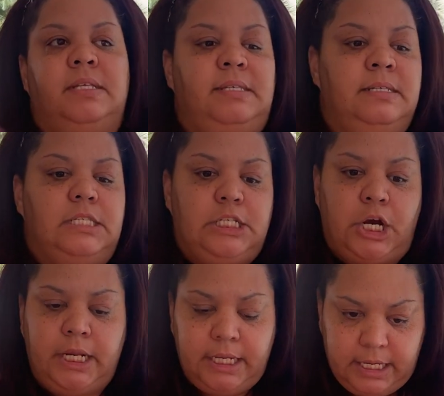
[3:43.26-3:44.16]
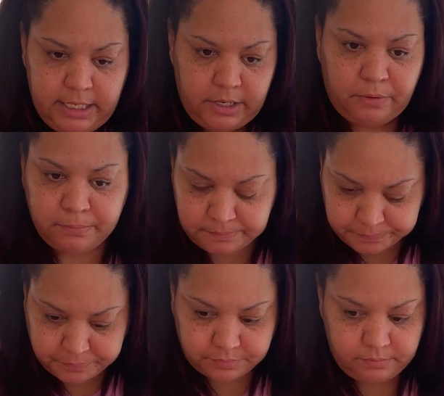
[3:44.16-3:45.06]
since starting keto,
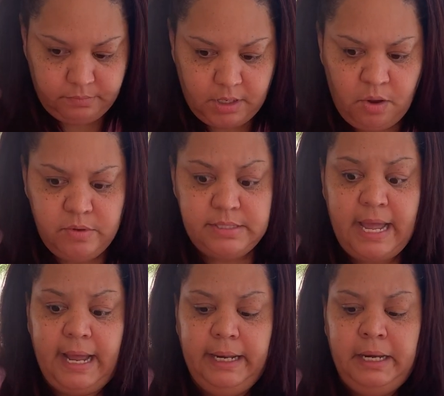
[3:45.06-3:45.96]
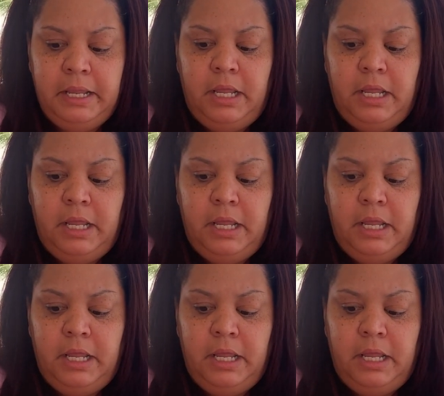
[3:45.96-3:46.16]
was that